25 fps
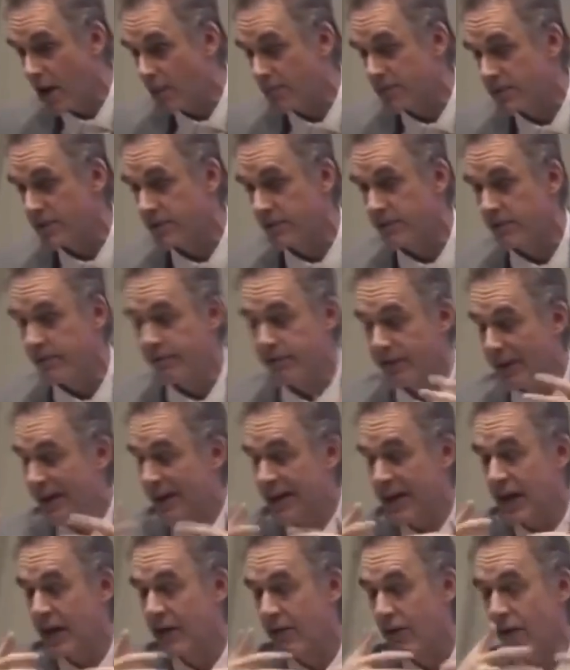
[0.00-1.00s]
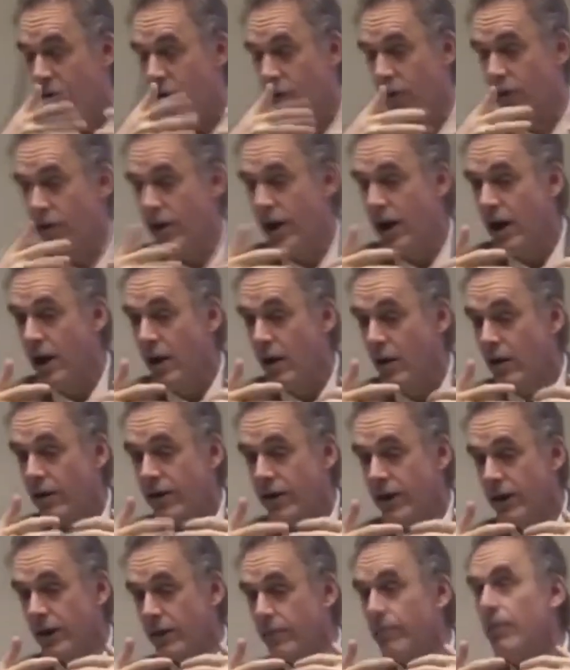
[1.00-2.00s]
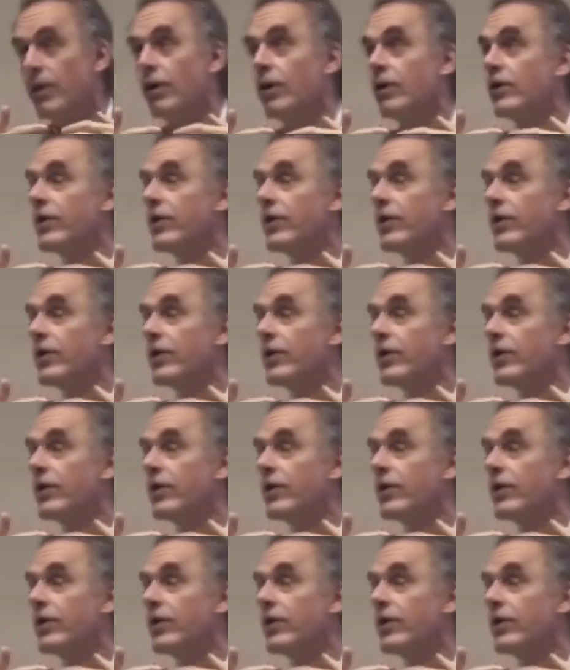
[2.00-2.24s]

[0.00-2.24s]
arms of flea, or the